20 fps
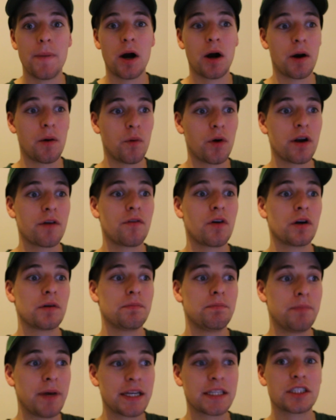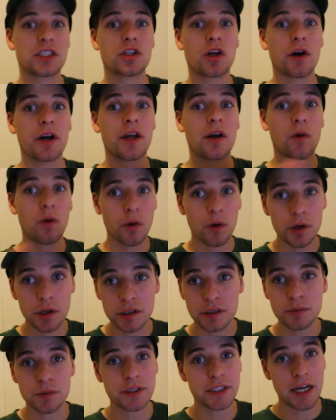our one of our best starting
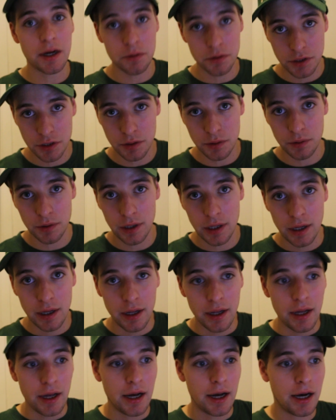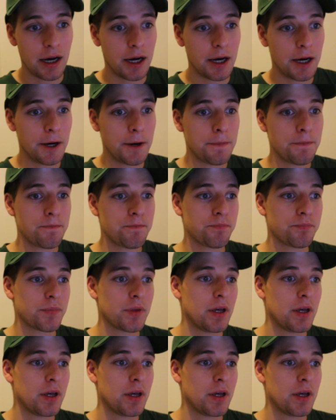corners was out too. Um,